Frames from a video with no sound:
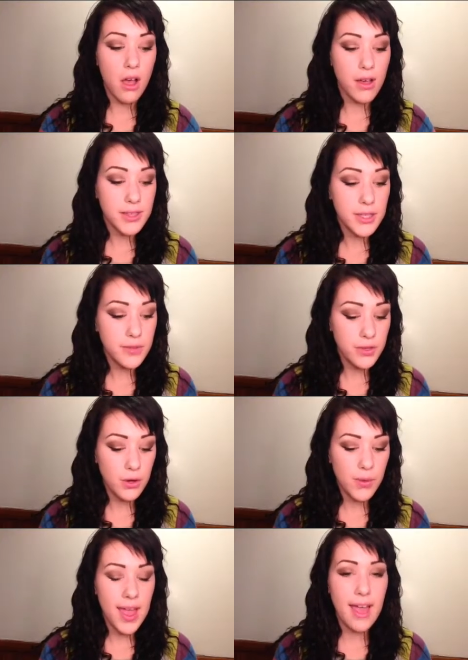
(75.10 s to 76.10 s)
Also, if you
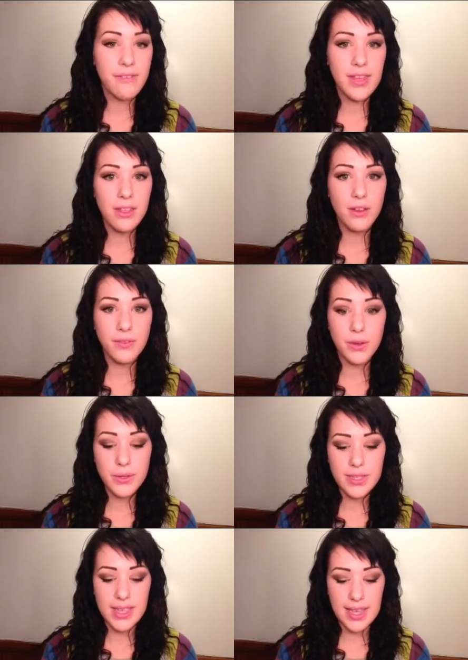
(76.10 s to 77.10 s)
don't have either of
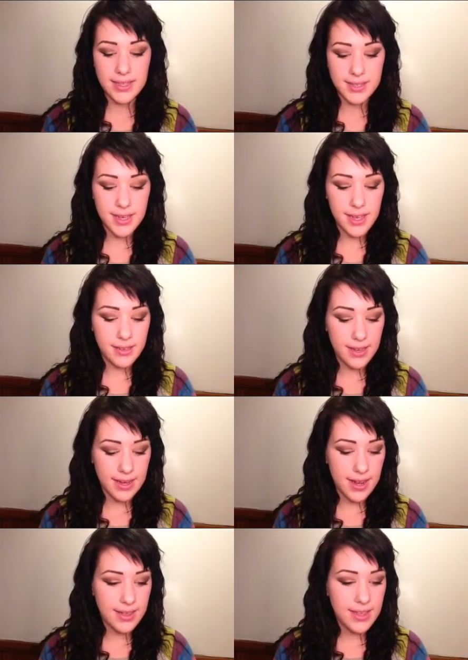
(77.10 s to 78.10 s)
those things,
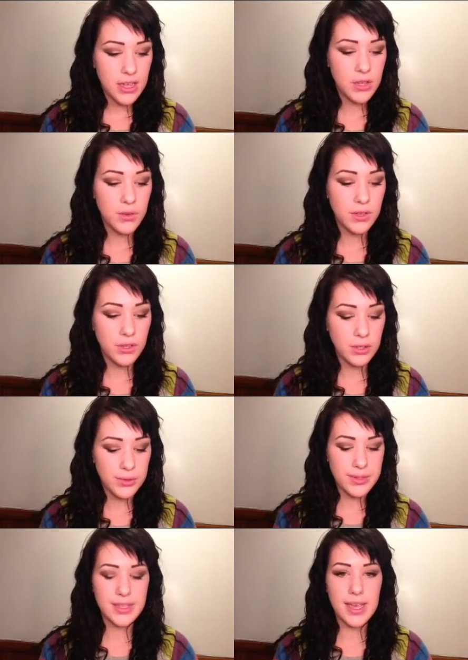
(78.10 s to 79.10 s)
then I think you could
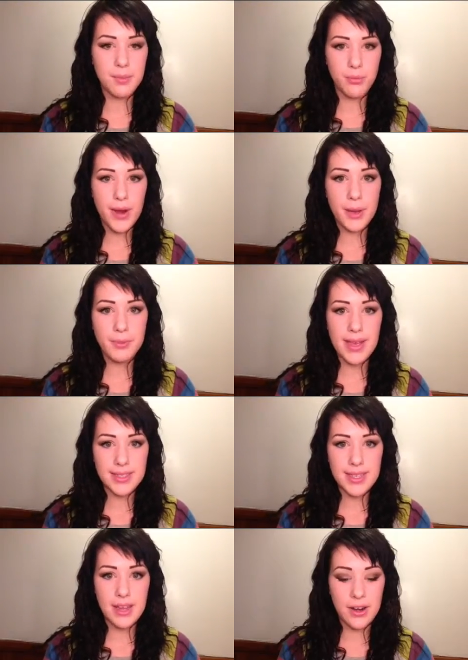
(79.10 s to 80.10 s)
use a brown
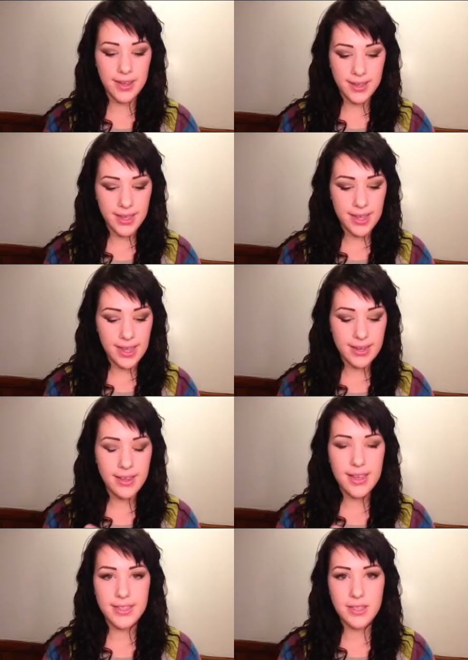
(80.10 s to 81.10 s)
mascara. And
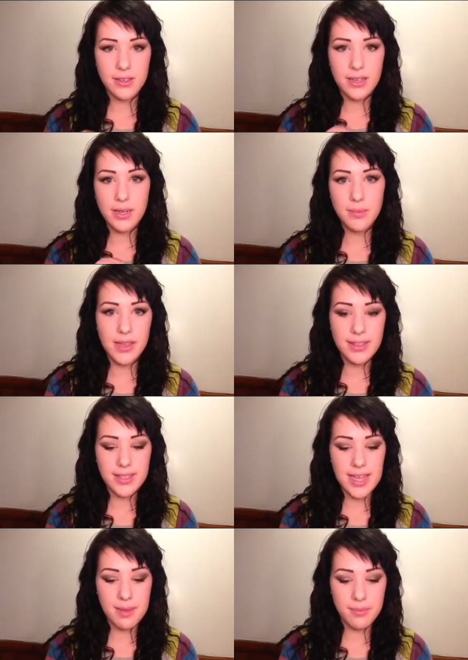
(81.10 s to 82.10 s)
it's going to be the
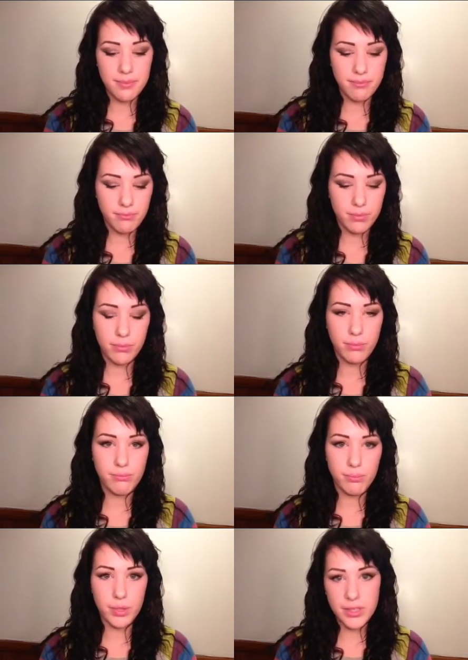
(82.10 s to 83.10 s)
same
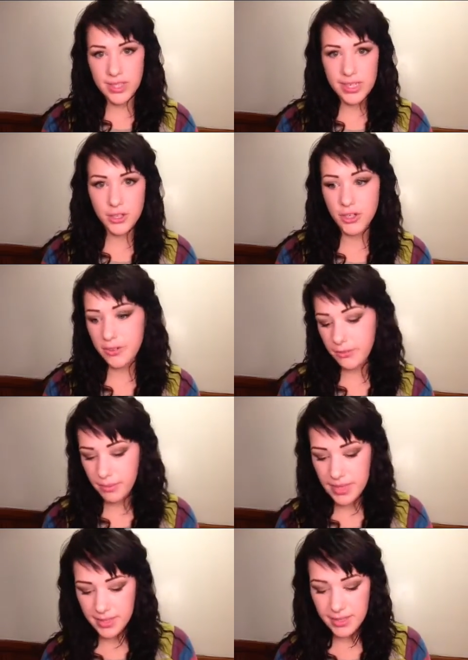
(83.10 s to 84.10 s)
procedure
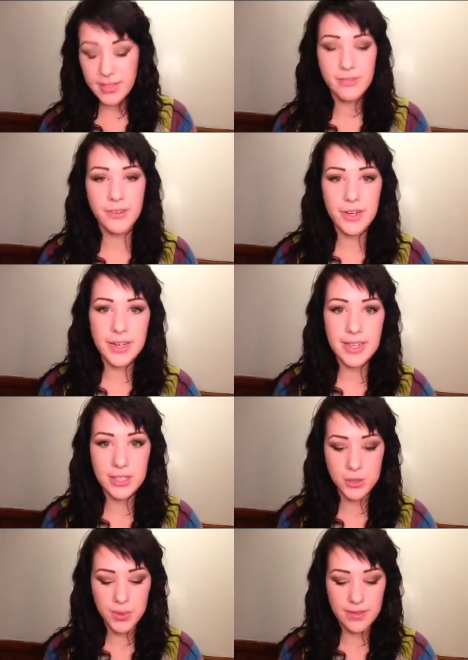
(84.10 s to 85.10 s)
basically for
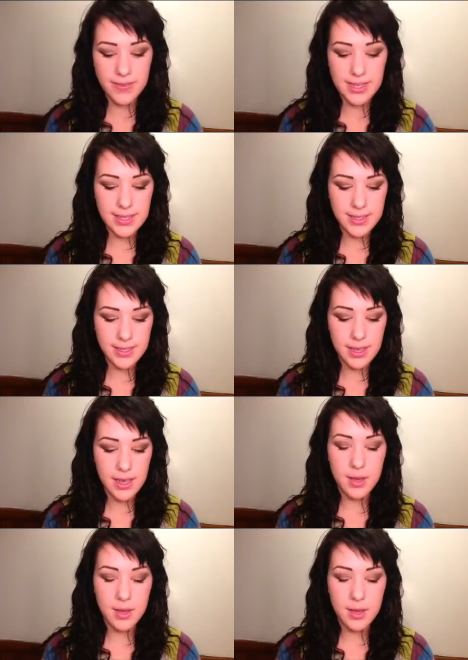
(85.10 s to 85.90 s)
each one of these